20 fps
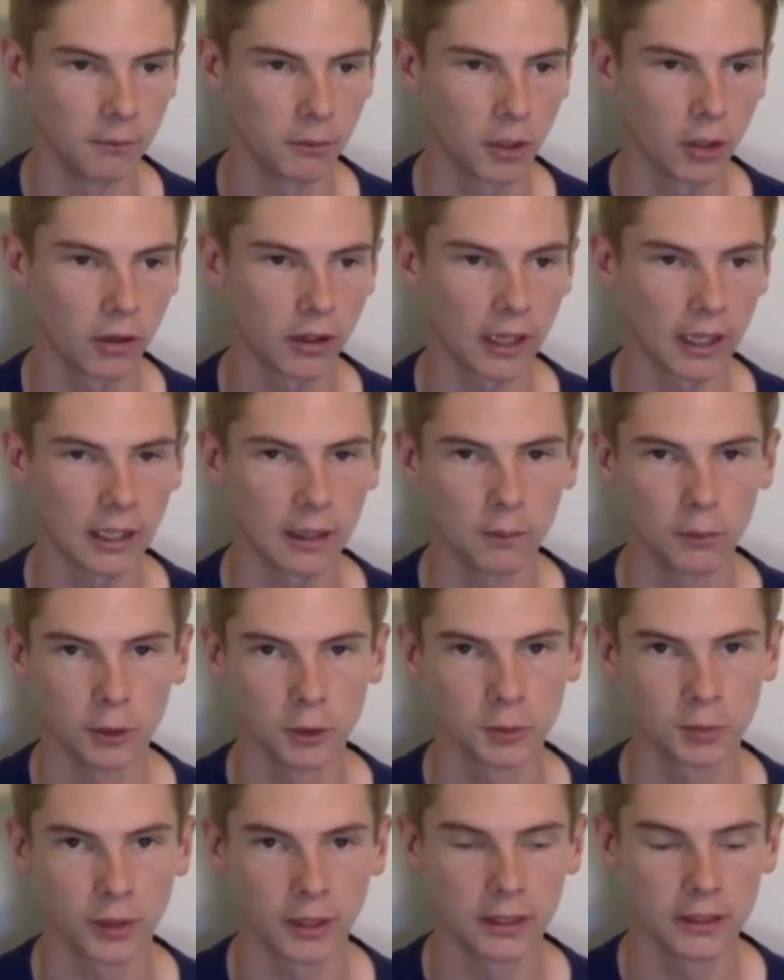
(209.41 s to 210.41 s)
Cod are
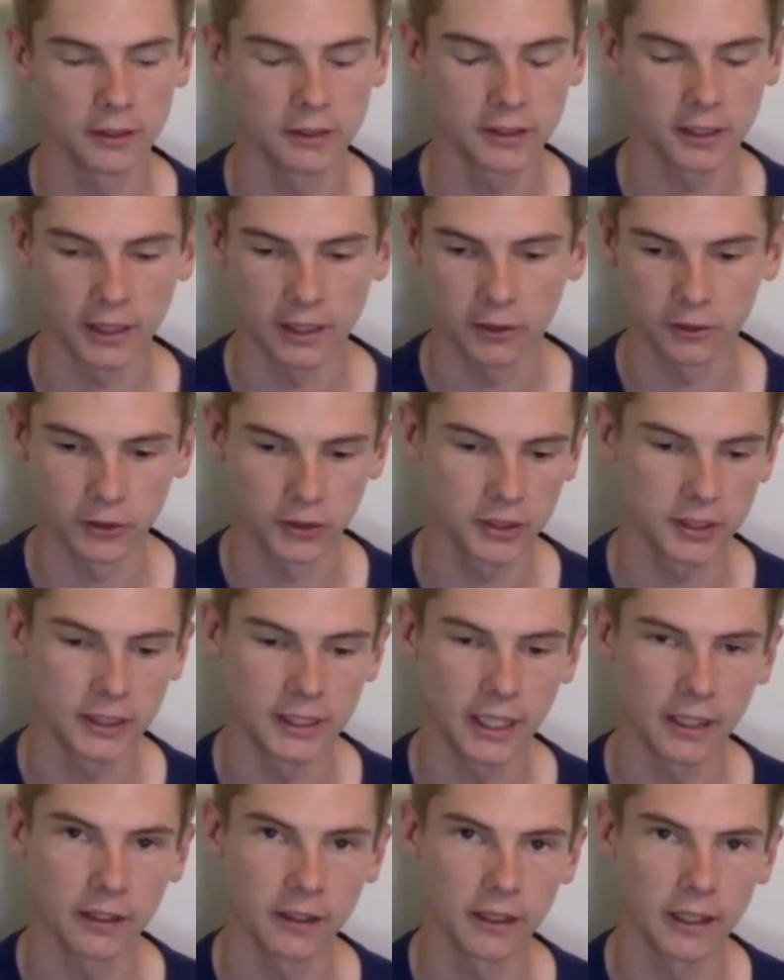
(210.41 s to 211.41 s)
ambush predators, so I'll just
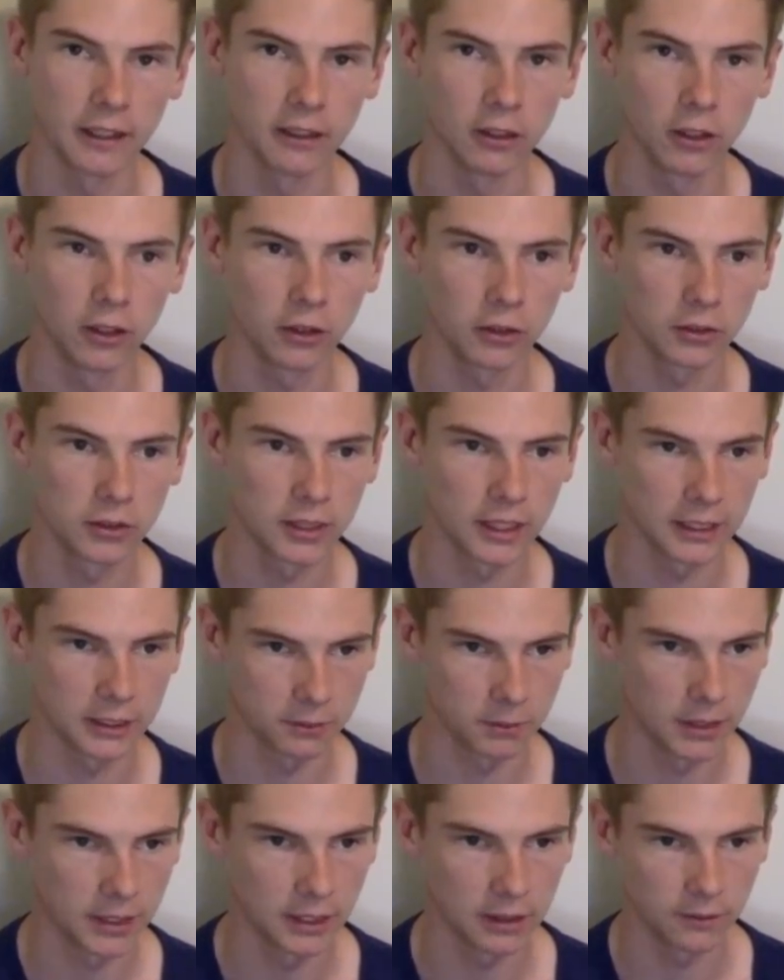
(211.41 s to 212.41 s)
sit under their logs, as
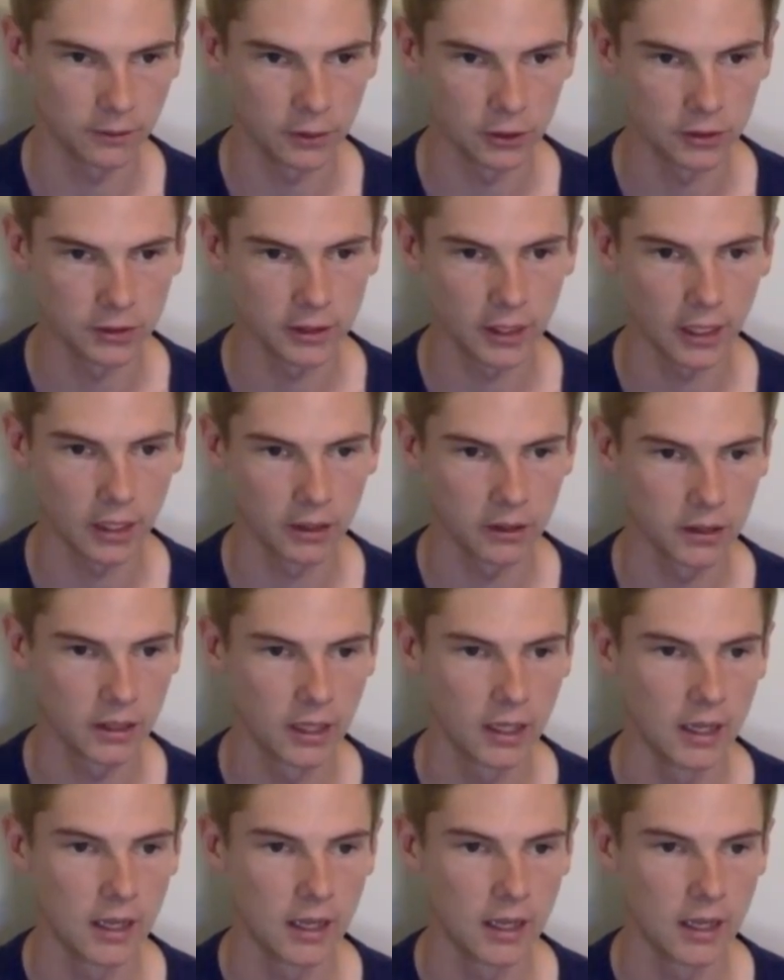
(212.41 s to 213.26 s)
many of you know,